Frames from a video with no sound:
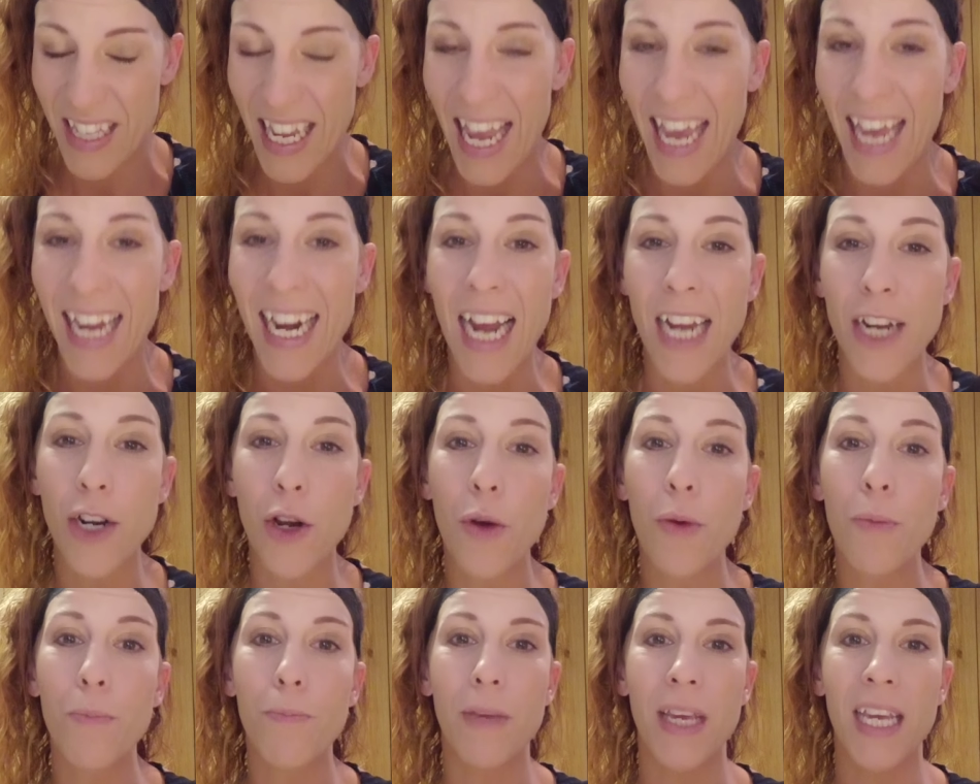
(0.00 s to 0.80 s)
And I
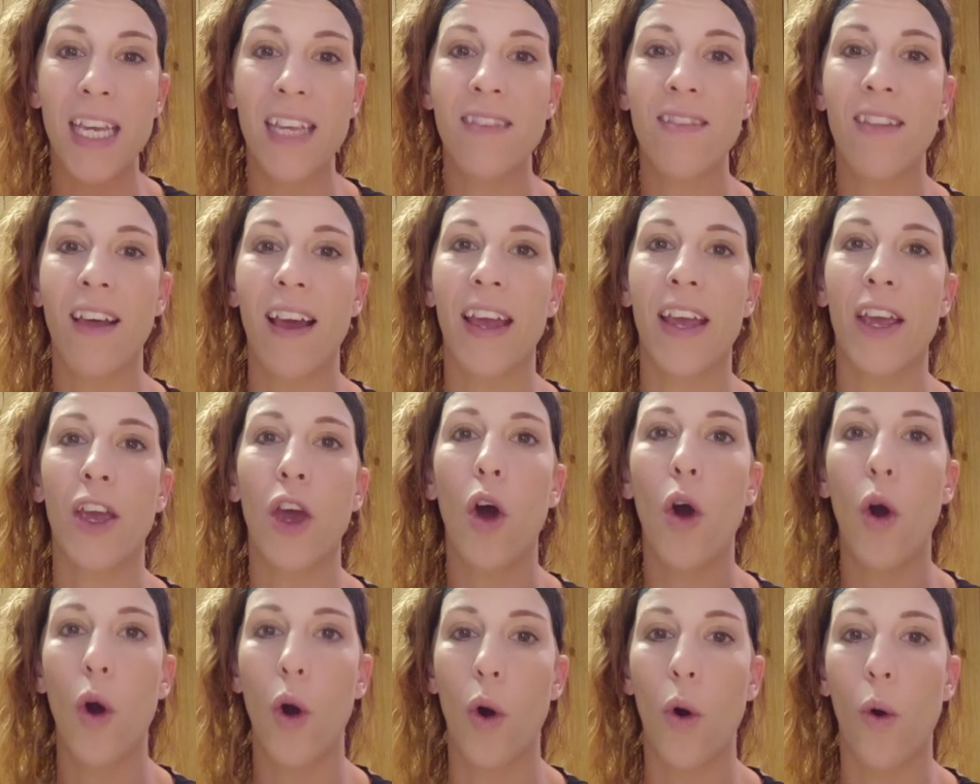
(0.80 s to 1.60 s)
don't mean like,
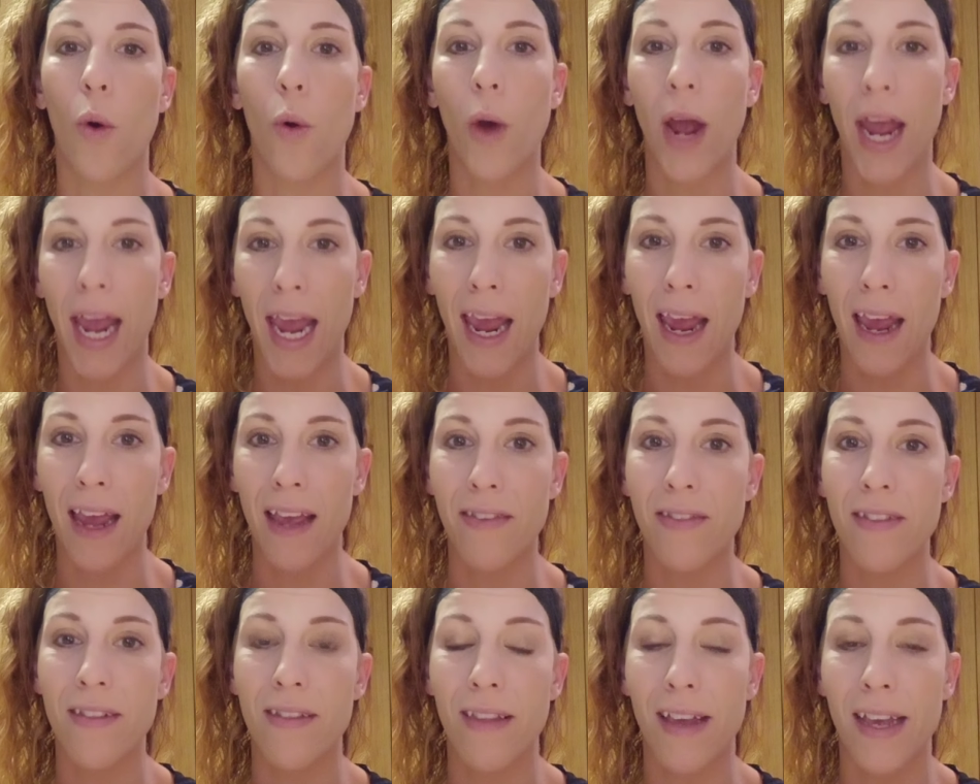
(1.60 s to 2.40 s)
oh,
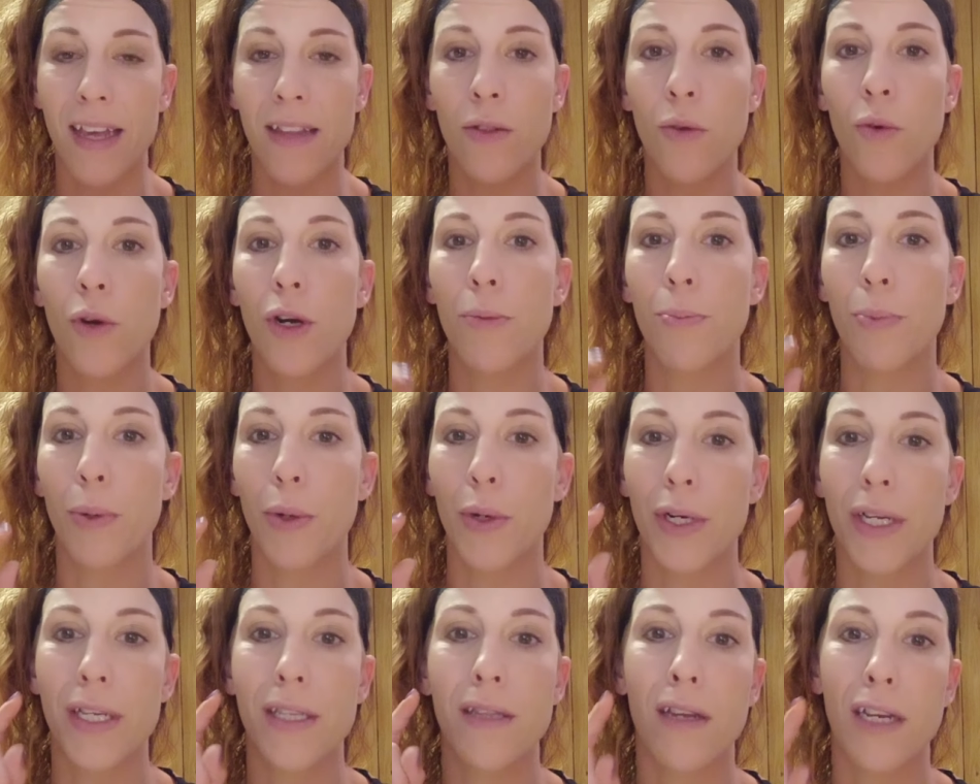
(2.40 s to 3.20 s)
hey, the landlord
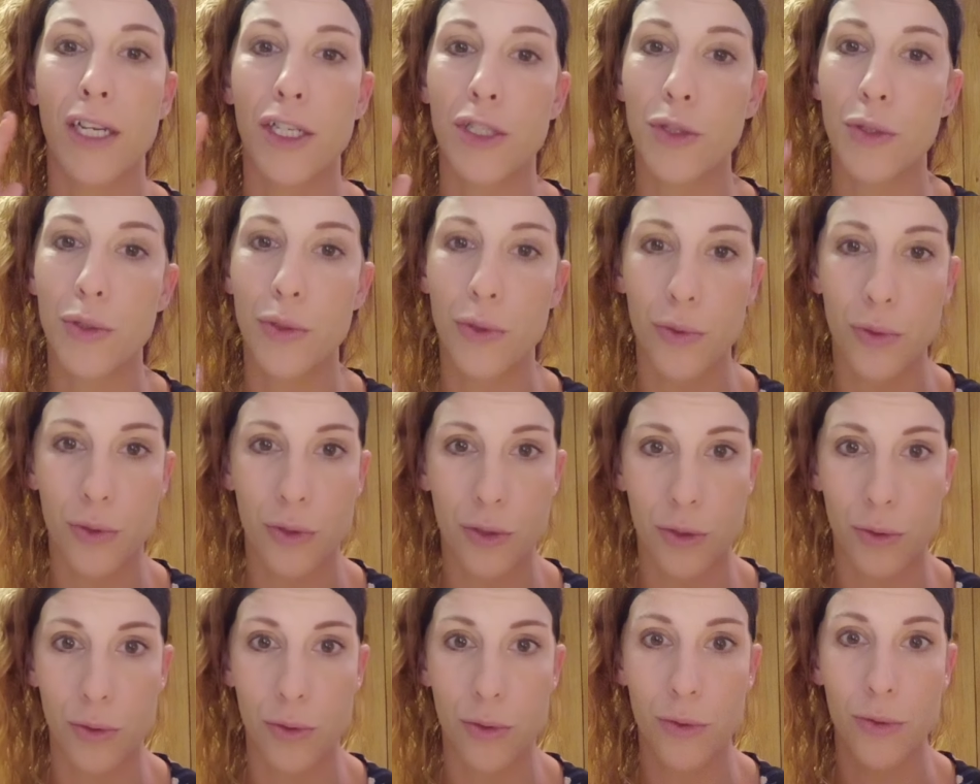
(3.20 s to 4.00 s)
put in like 2
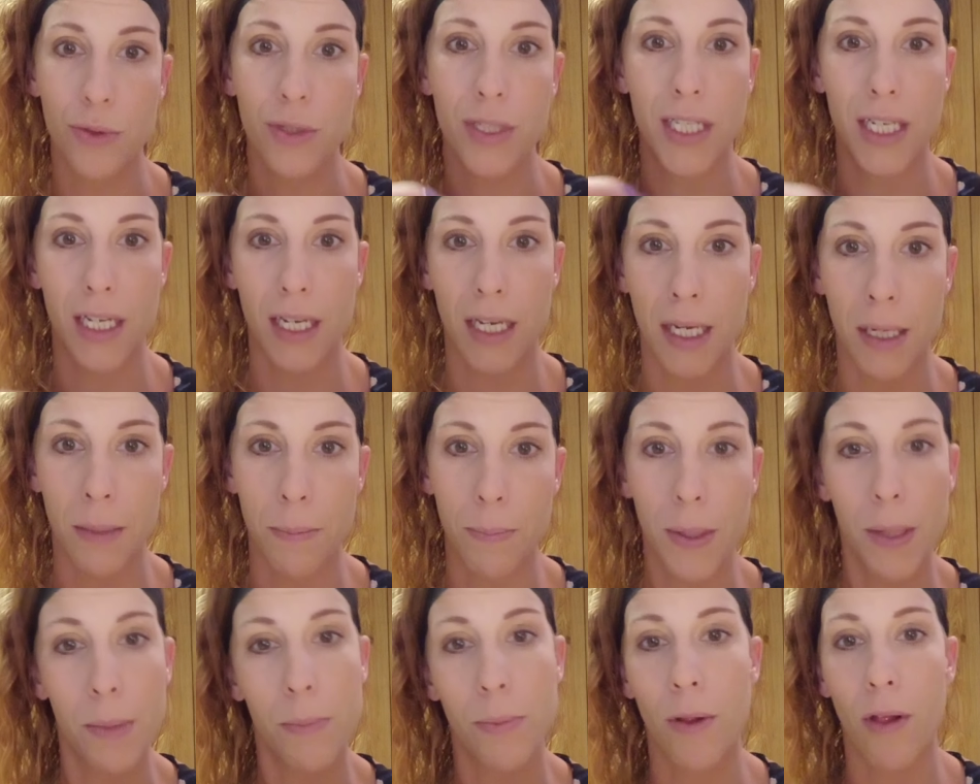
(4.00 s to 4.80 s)
screws to keep
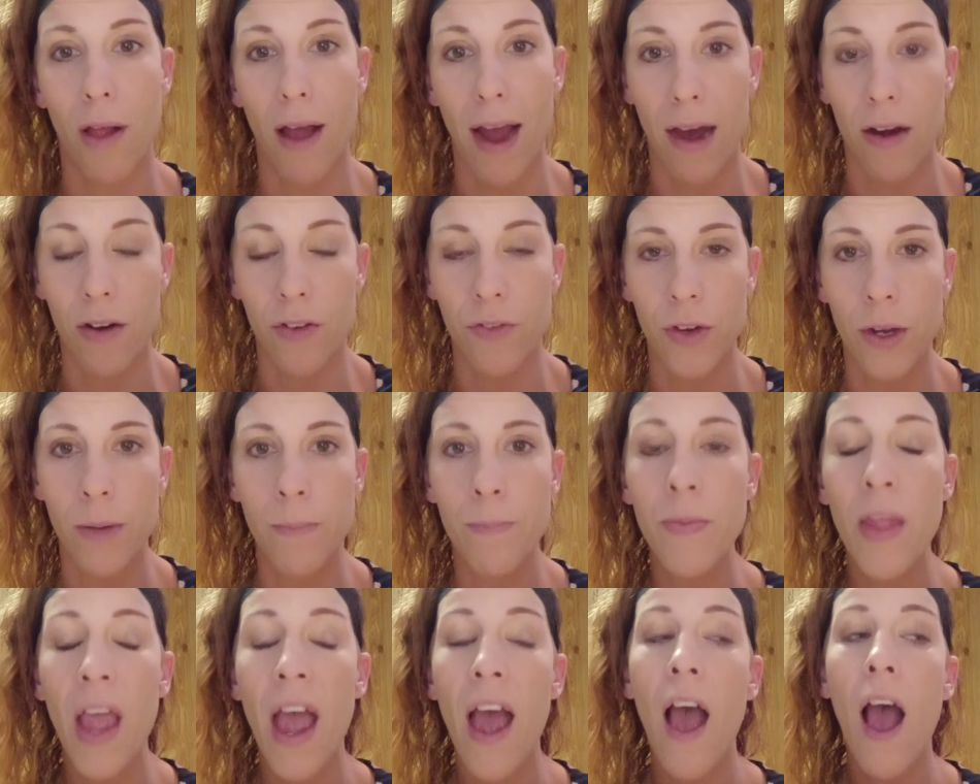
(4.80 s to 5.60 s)
people out of
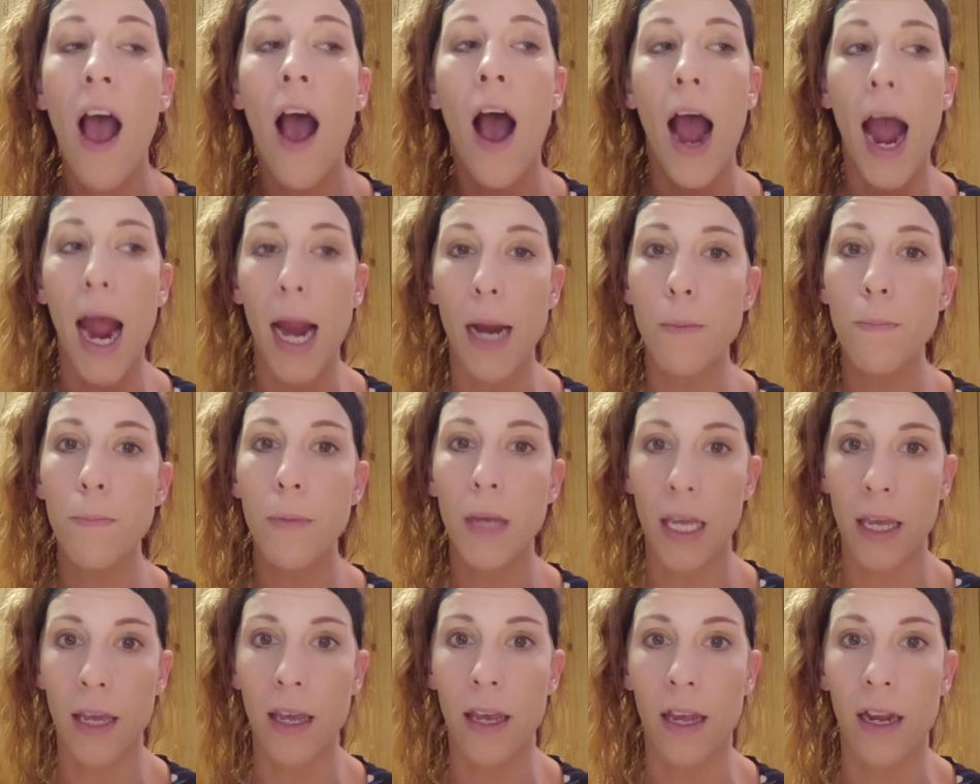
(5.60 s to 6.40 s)
them. I
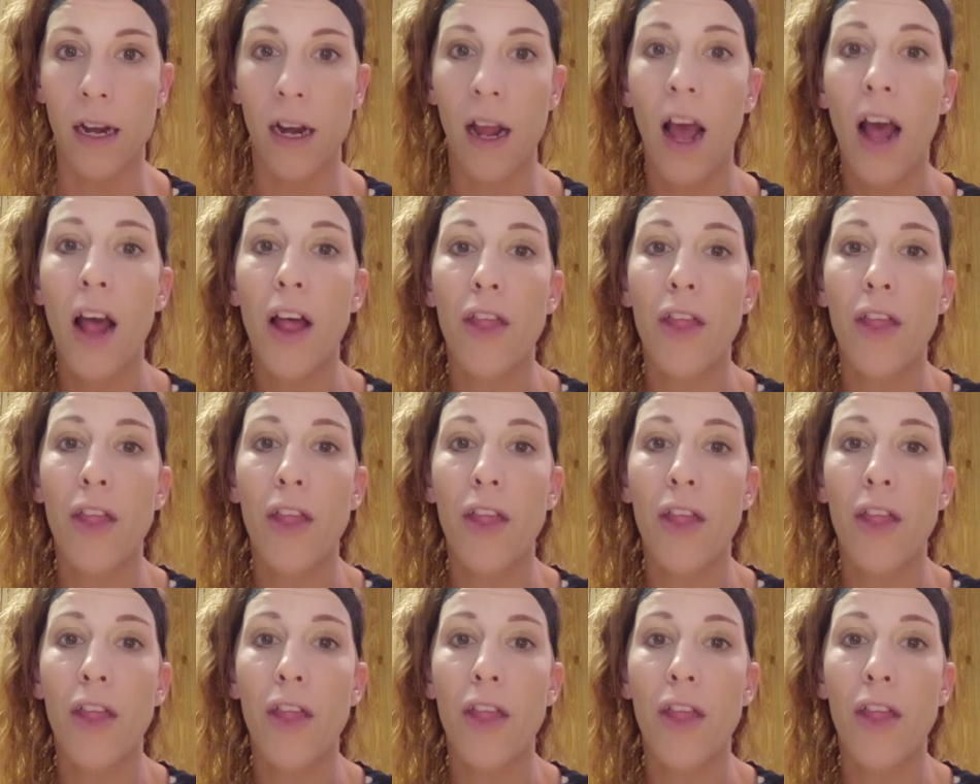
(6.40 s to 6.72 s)
mean